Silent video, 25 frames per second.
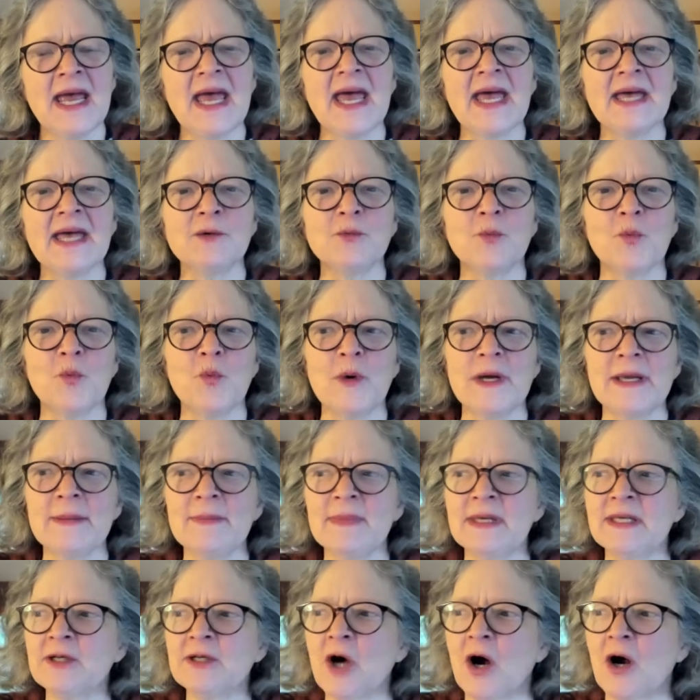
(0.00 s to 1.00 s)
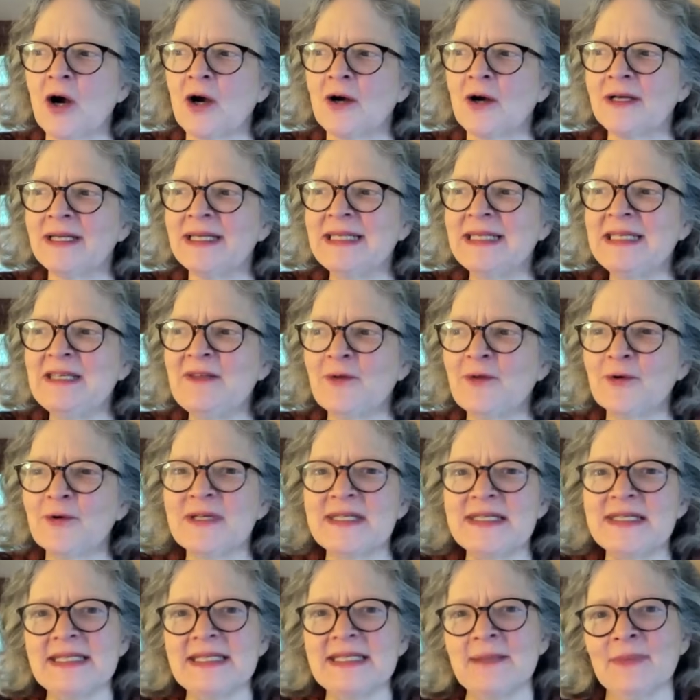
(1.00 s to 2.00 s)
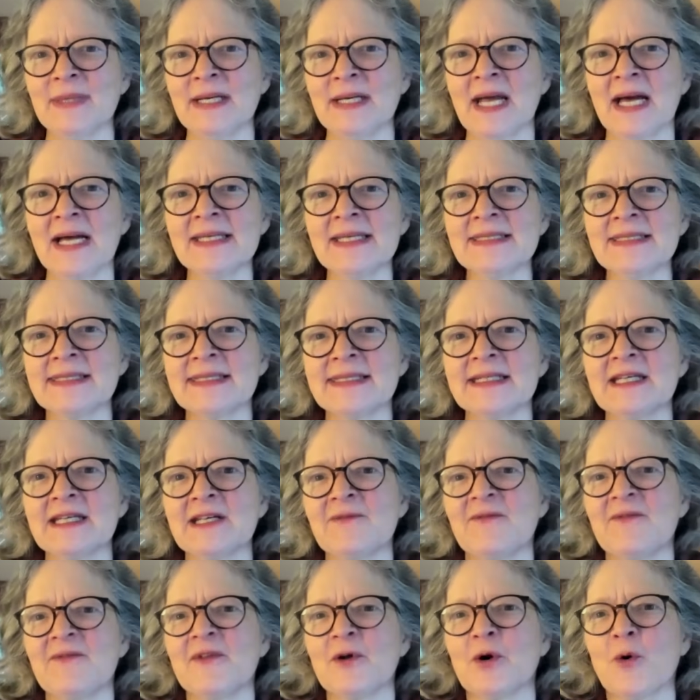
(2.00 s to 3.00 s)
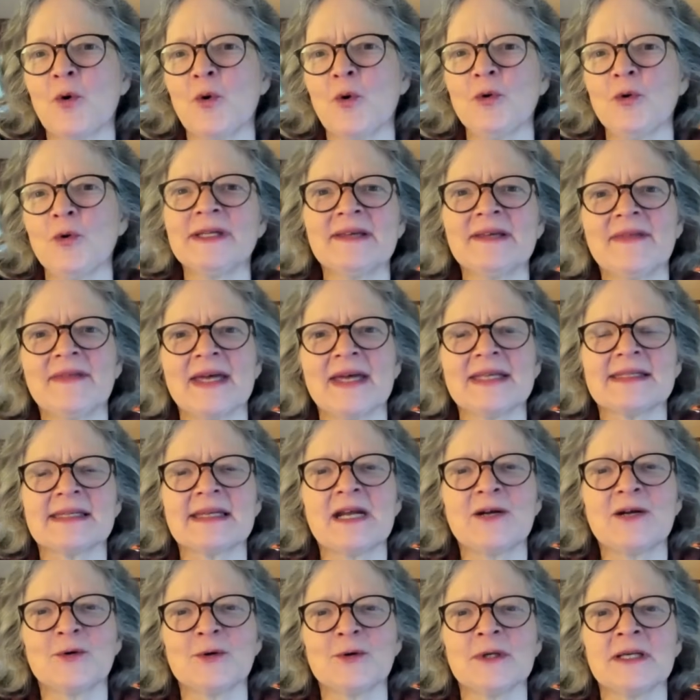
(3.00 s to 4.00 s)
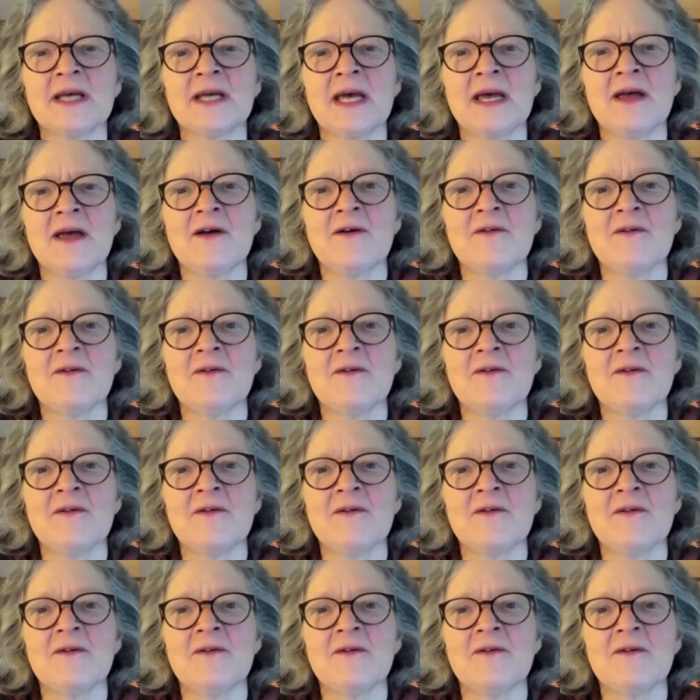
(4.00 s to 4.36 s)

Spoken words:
and women are either demonized if they're holding that sacred